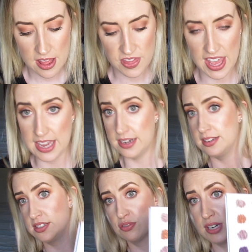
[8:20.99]

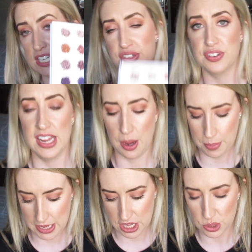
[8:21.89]
than to reach for like a
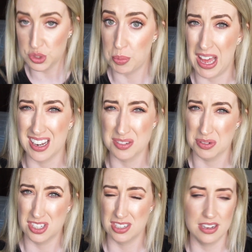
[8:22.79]
big, huge palette,
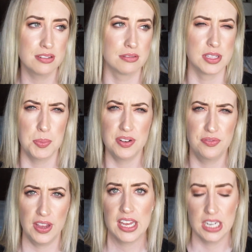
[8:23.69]
which I know it's a bit
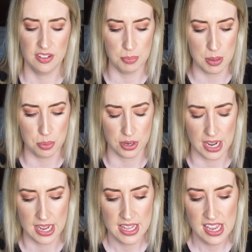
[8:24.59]
fickle of me, but uh,